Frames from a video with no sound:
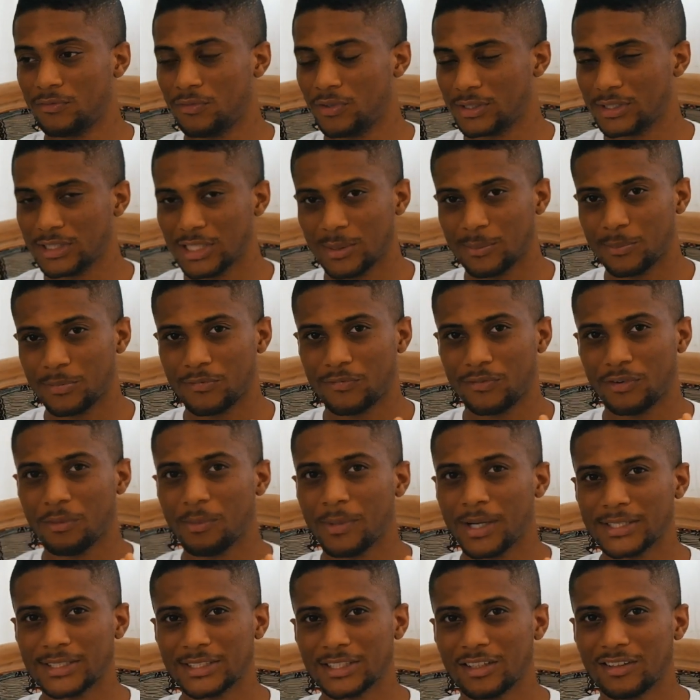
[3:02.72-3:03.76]
For example, for
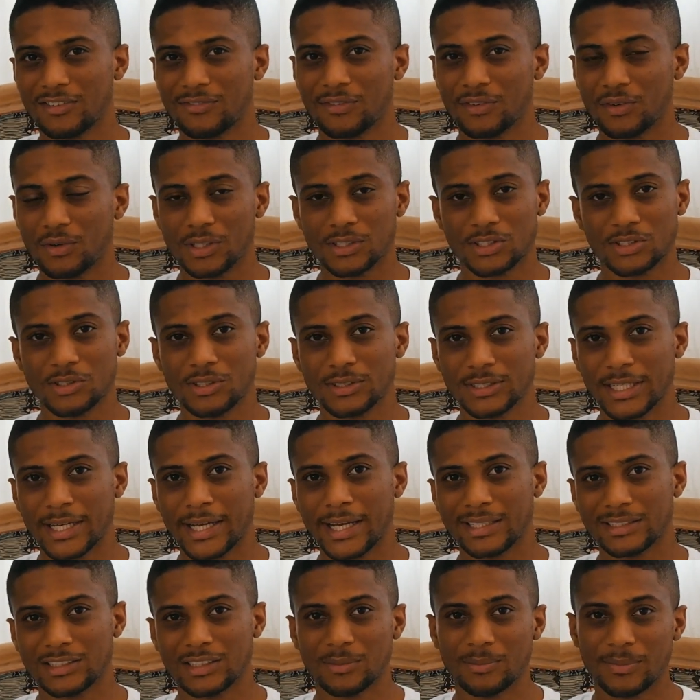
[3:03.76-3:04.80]
myself, as soon as I
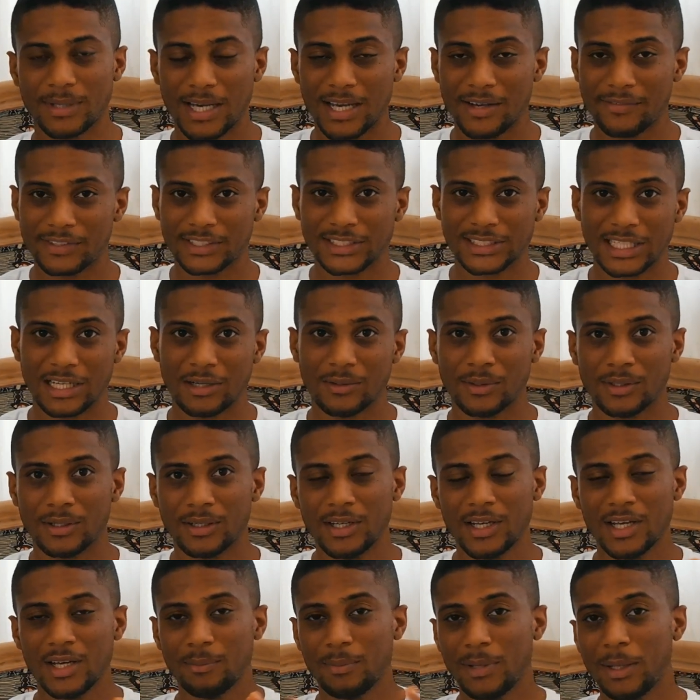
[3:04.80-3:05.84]
get up, I have a shower,
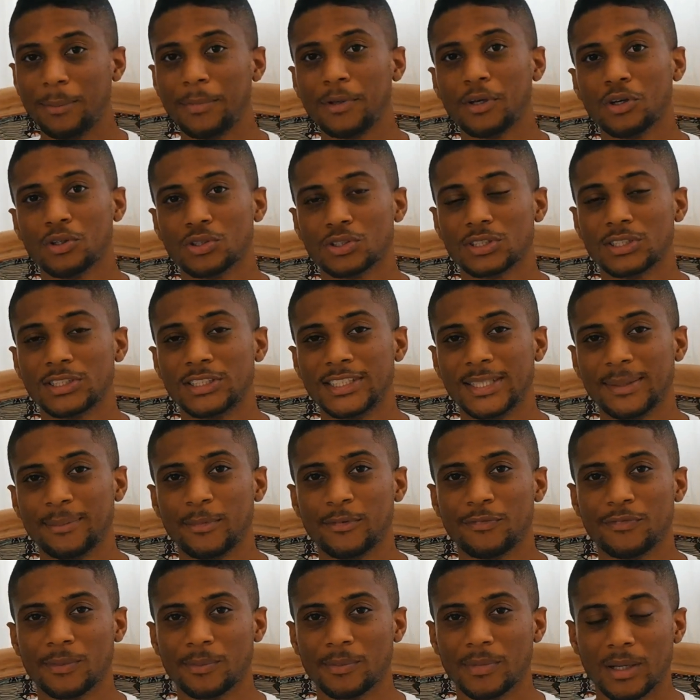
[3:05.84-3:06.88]
maybe go to the gym
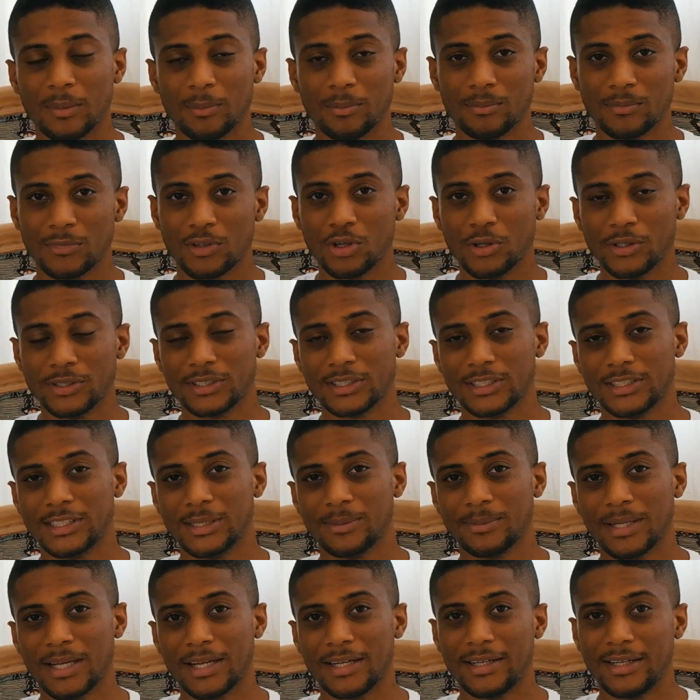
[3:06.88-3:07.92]
if I'm going to the
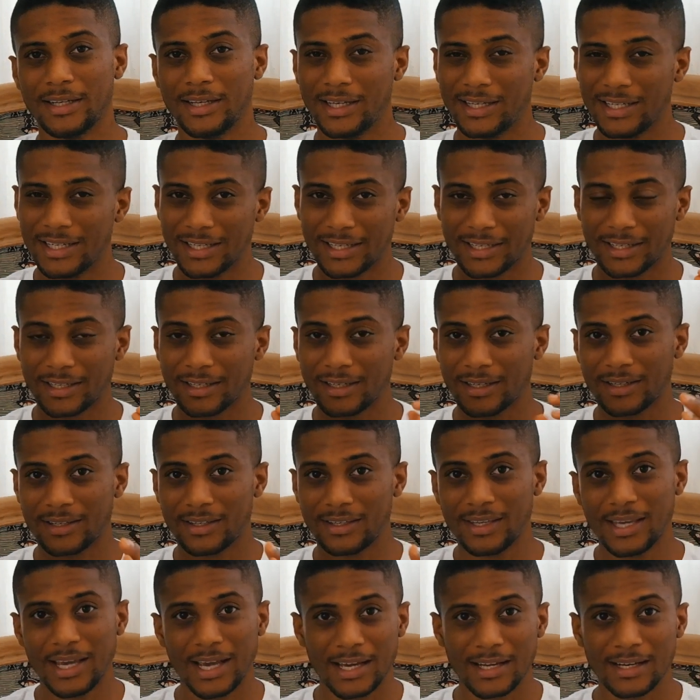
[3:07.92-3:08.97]
gym that day, and I
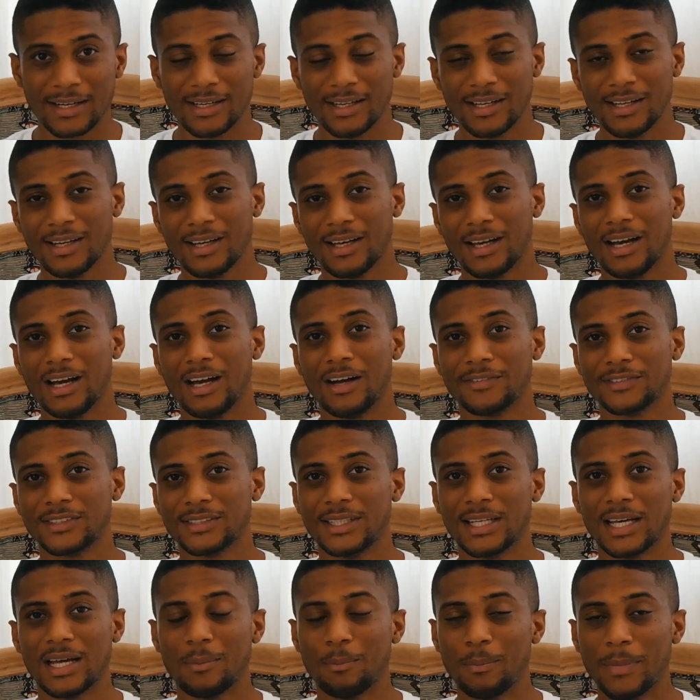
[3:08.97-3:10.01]
can after
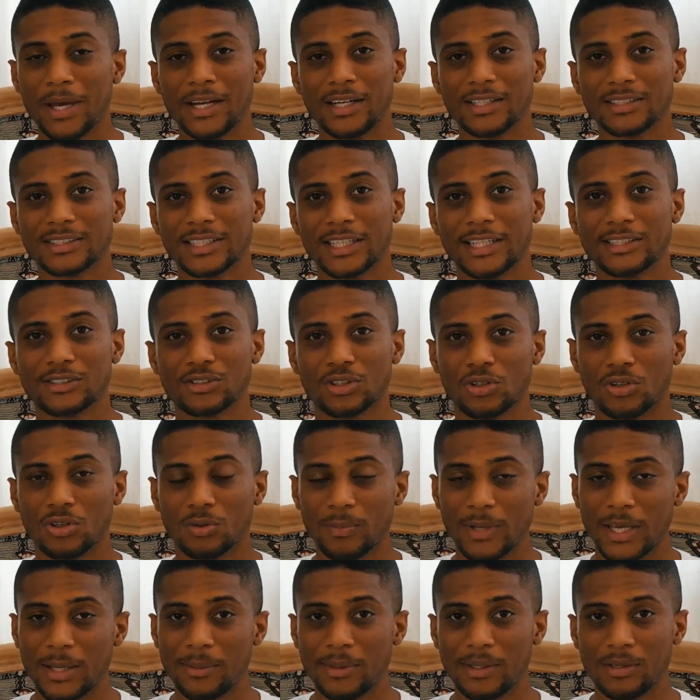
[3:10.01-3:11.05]
that meditate or
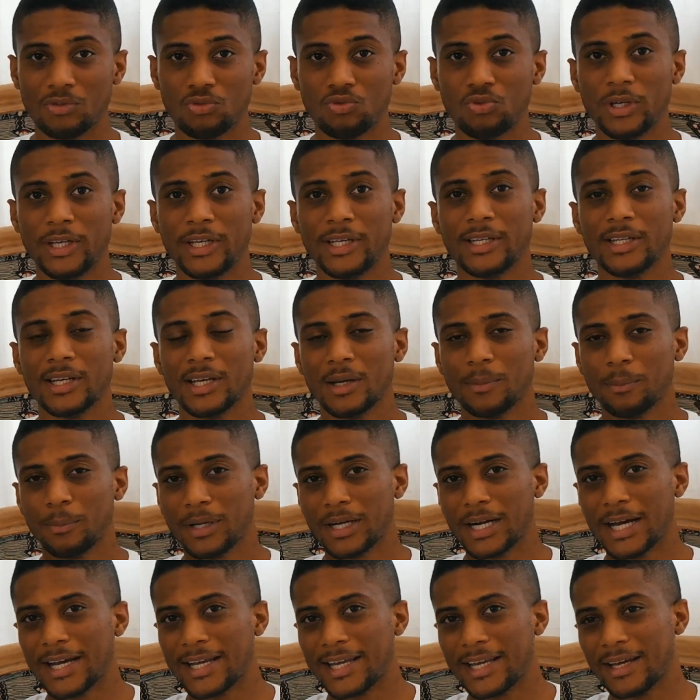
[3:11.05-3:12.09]
maybe read,
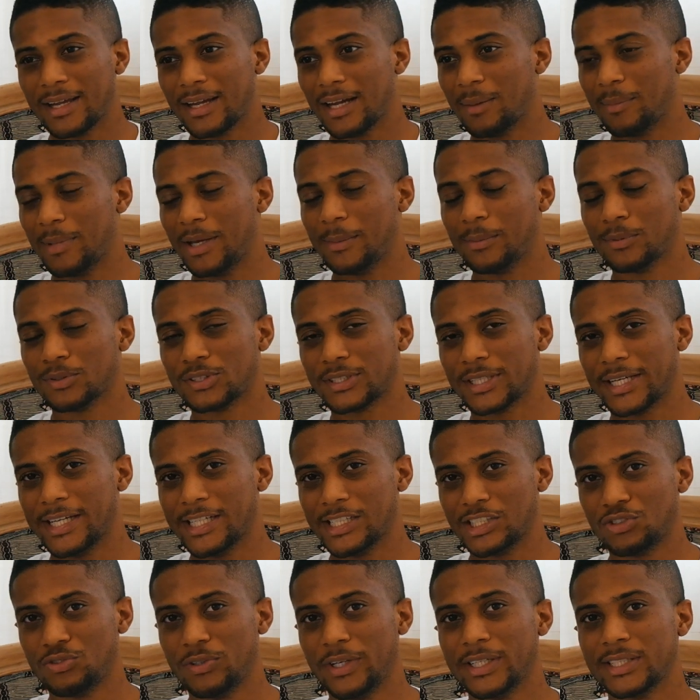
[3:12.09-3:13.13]
but I'm able to
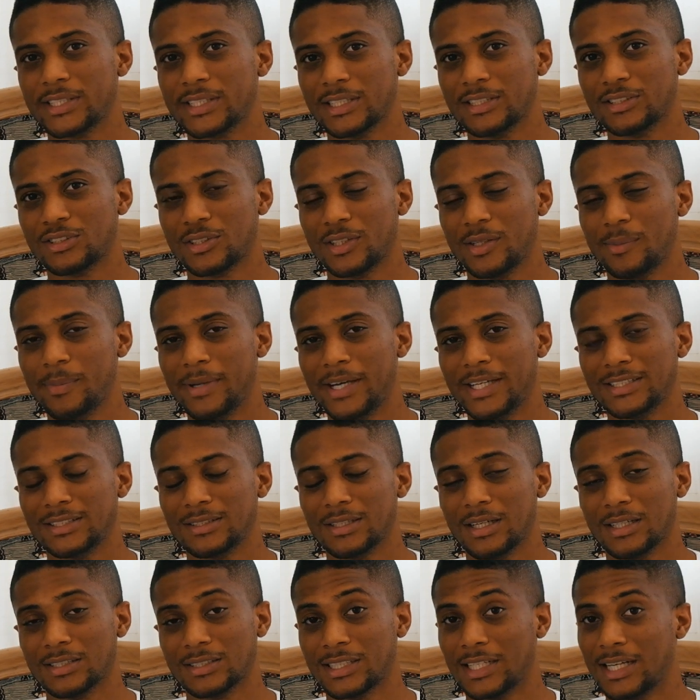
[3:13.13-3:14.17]
get straight into the main
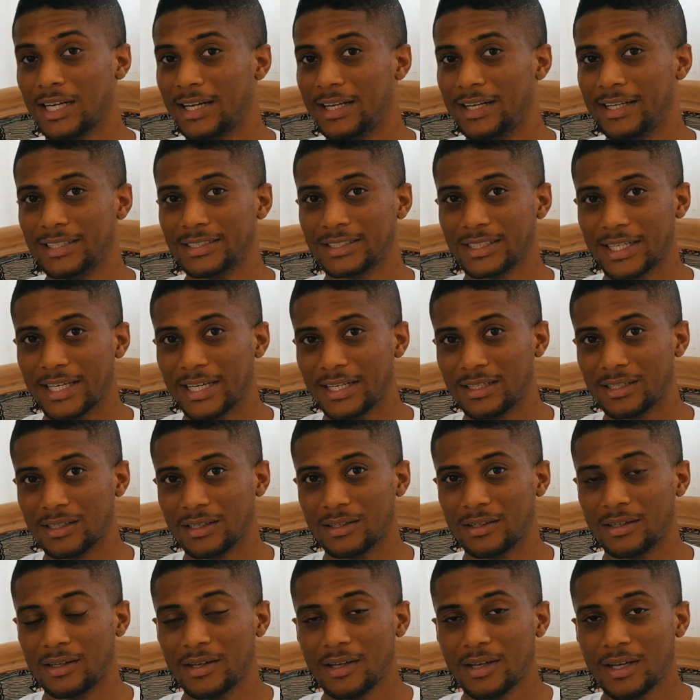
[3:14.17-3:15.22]
task that I need to get
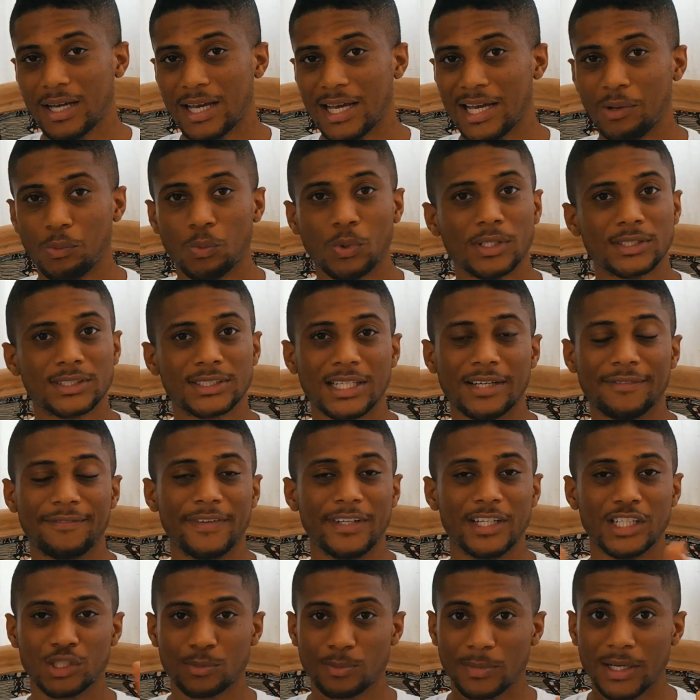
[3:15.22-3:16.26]
done once I
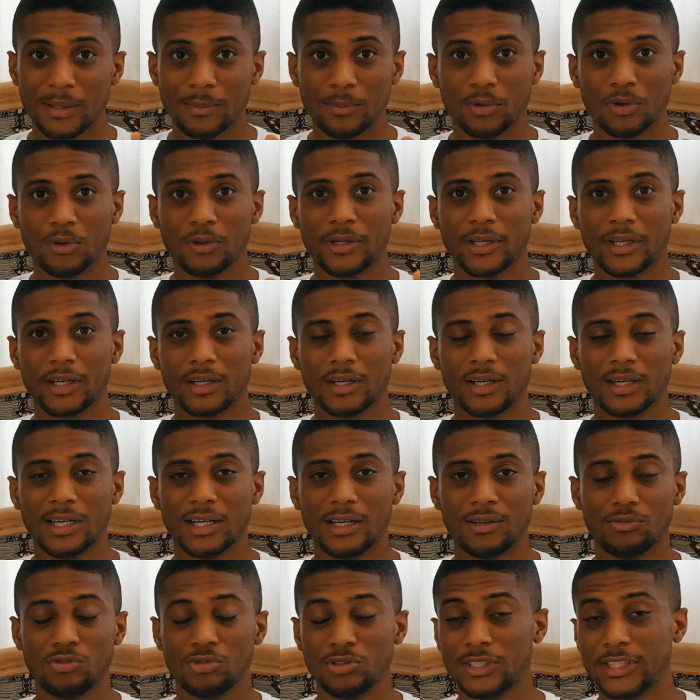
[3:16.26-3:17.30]
finish my morning
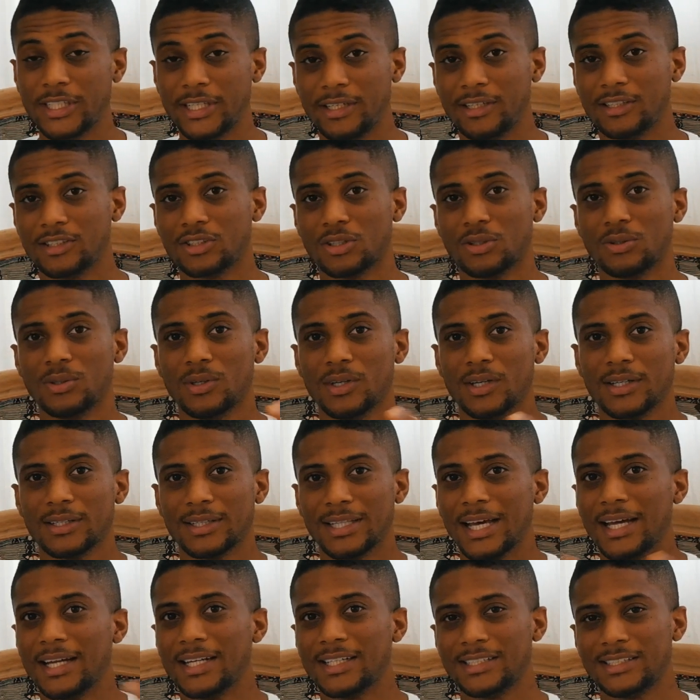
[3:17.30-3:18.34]
routine. So
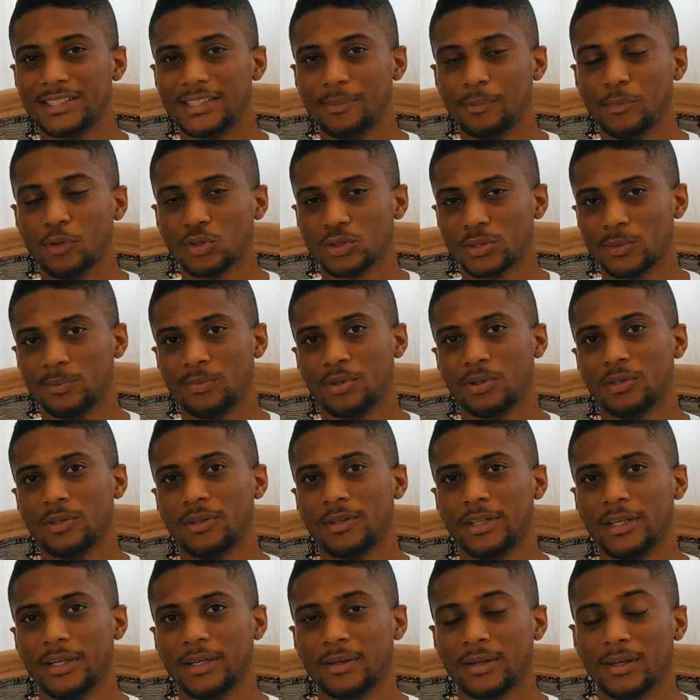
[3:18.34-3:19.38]
that is the most important
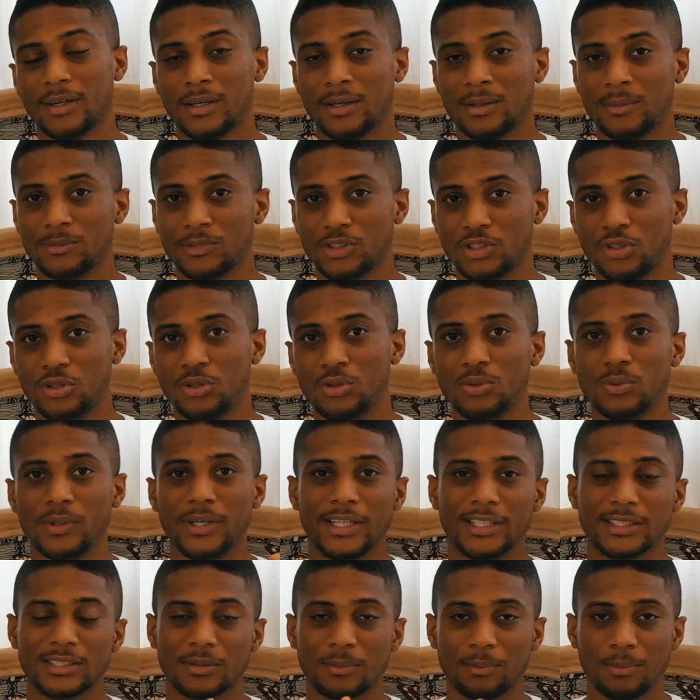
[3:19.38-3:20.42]
thing to do,
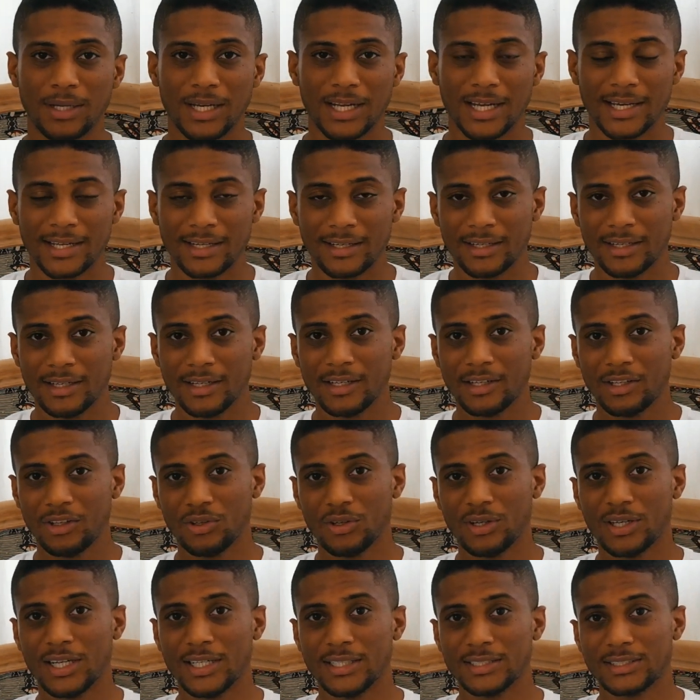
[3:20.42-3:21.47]
is plan your
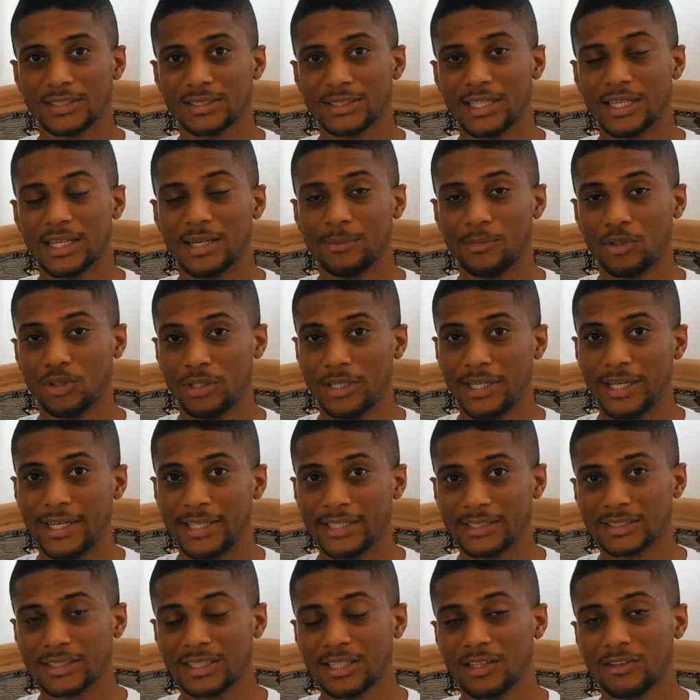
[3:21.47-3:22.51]
nights, your
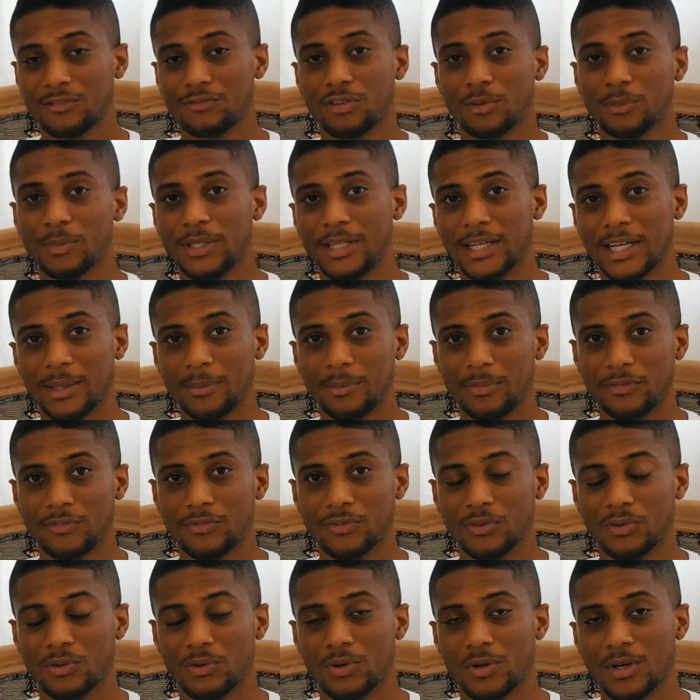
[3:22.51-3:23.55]
days from the night
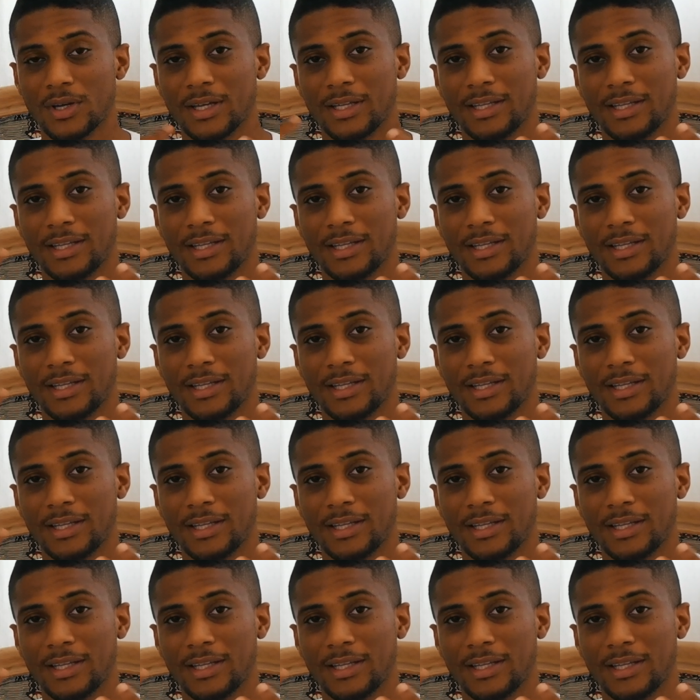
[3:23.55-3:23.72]
before.